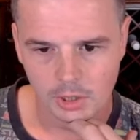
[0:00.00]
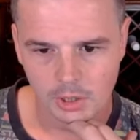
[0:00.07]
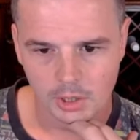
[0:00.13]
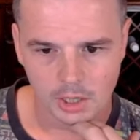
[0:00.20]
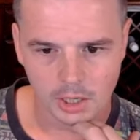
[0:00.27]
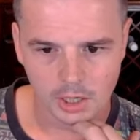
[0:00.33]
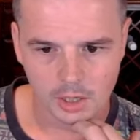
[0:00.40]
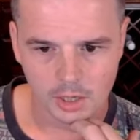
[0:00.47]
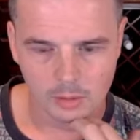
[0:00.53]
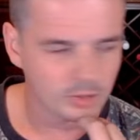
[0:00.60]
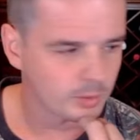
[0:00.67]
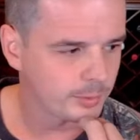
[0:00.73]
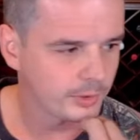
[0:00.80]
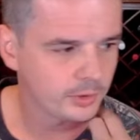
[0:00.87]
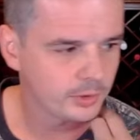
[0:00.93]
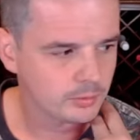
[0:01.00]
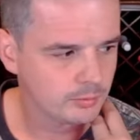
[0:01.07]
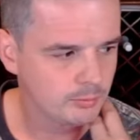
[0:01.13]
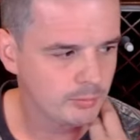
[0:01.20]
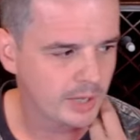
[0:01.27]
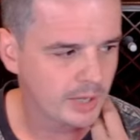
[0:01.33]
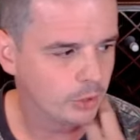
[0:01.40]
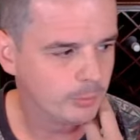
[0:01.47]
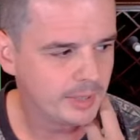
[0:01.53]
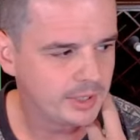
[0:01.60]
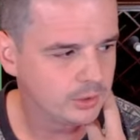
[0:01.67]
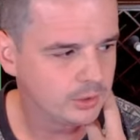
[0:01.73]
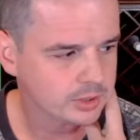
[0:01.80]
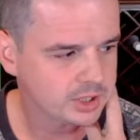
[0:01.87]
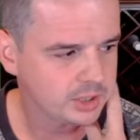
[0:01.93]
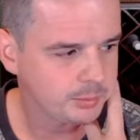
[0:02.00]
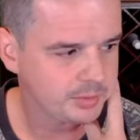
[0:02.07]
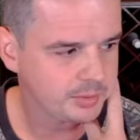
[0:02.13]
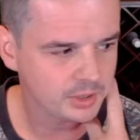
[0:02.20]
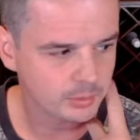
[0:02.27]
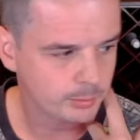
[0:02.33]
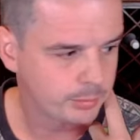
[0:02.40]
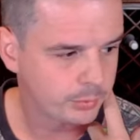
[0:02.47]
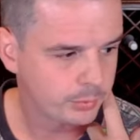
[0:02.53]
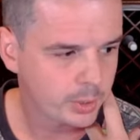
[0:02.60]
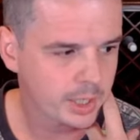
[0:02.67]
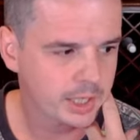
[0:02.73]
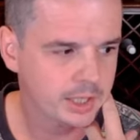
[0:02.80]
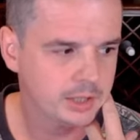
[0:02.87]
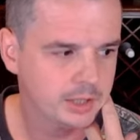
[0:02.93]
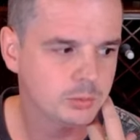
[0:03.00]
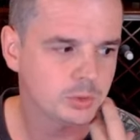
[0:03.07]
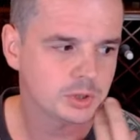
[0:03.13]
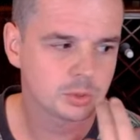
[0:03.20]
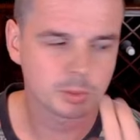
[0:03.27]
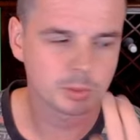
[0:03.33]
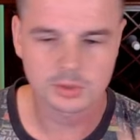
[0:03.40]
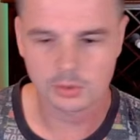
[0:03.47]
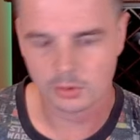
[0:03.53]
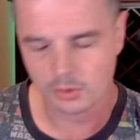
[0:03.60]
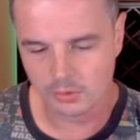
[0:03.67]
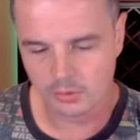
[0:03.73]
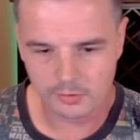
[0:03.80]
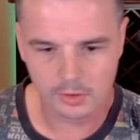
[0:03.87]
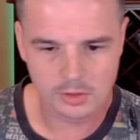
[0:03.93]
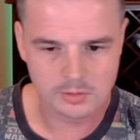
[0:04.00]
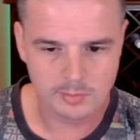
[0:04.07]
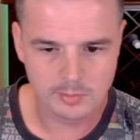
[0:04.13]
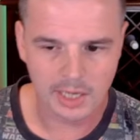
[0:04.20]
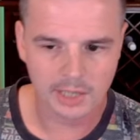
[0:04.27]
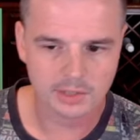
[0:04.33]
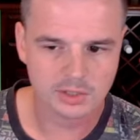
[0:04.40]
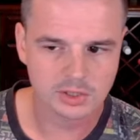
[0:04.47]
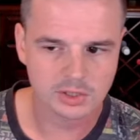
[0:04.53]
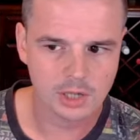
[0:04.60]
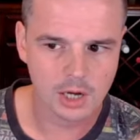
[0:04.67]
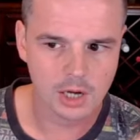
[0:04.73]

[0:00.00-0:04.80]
Our opponent may or may not keep in a Braid, which we saw in the first match.